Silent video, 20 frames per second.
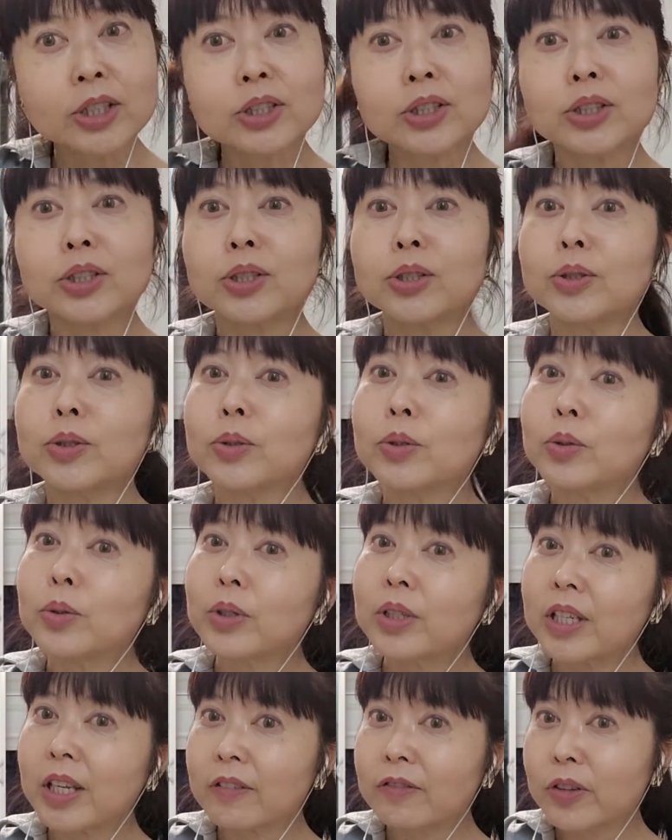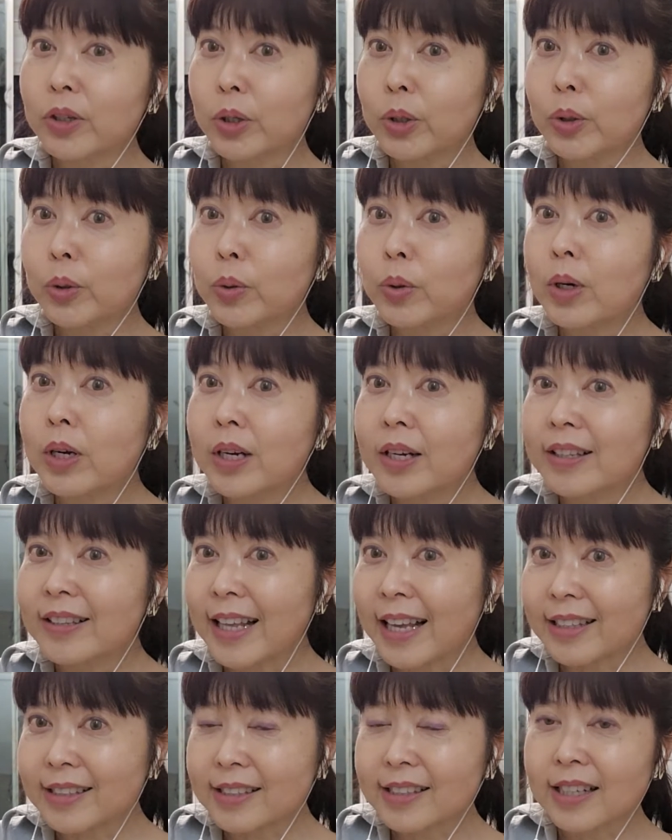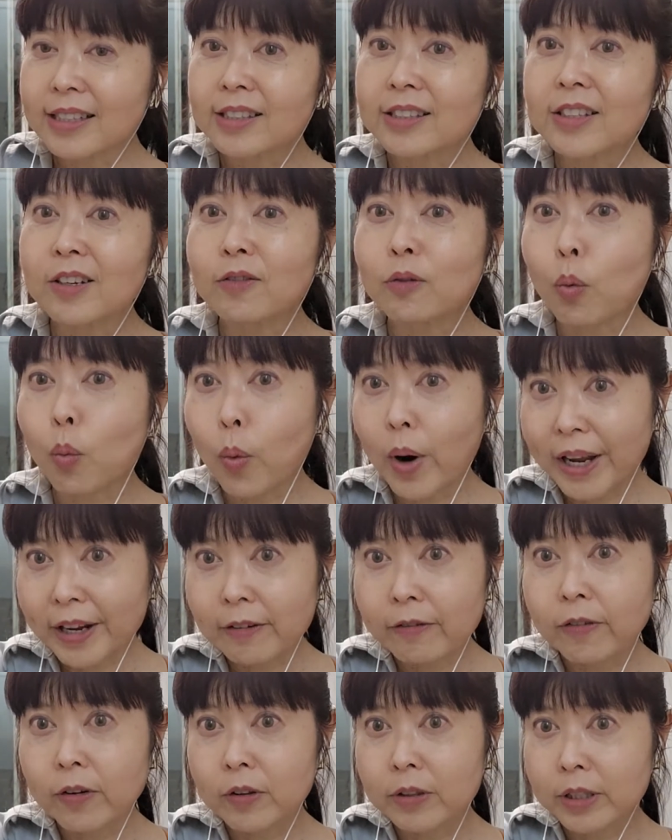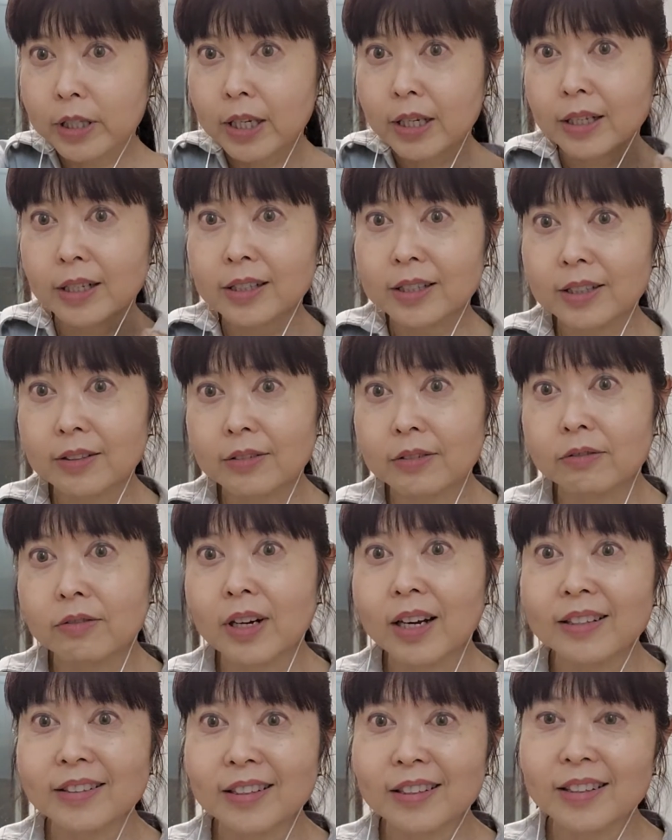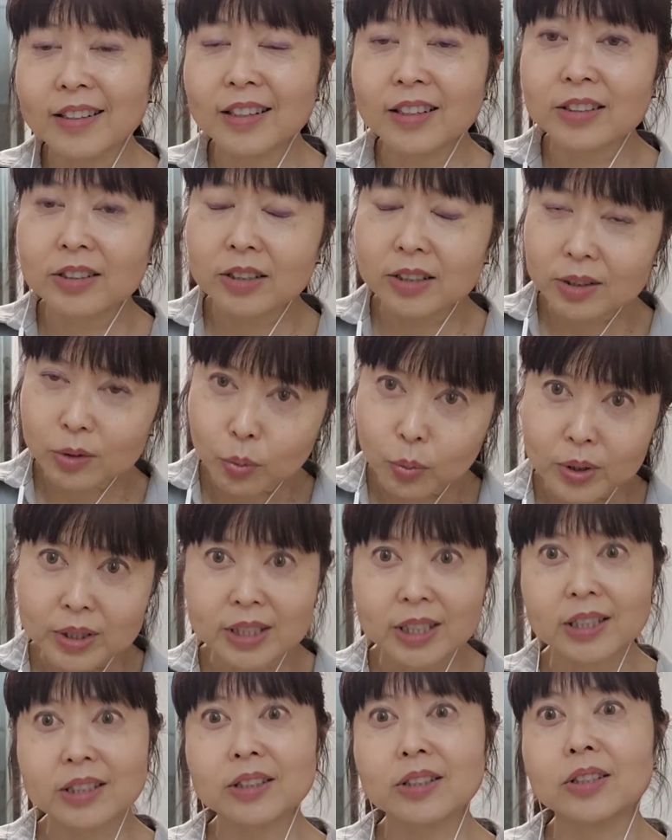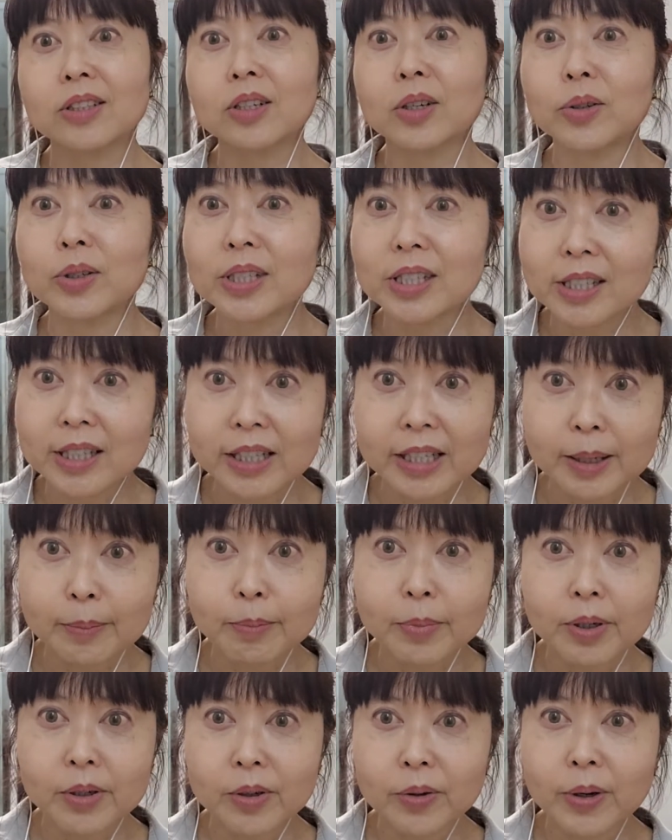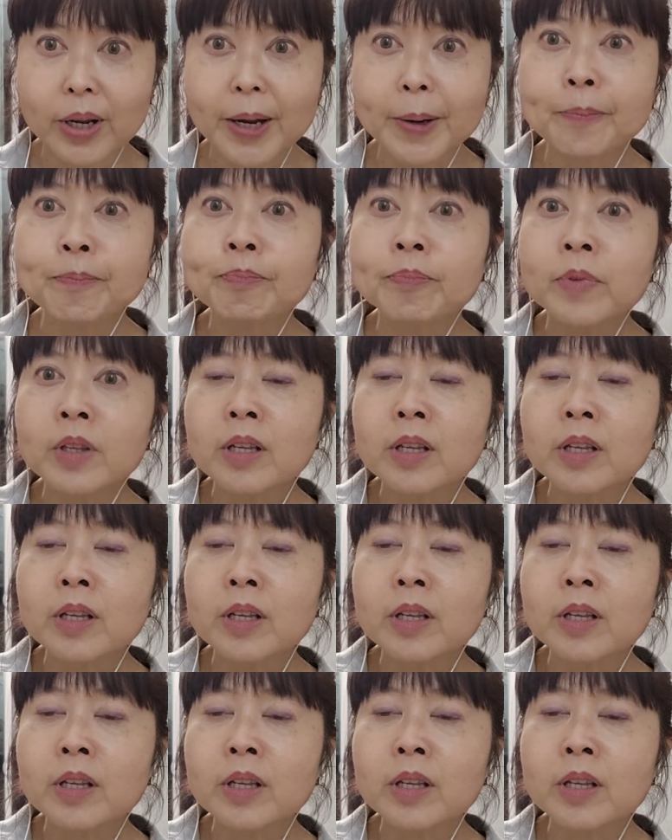to give you that sense of wakefulness rather than just wanting to go to sleep, okay?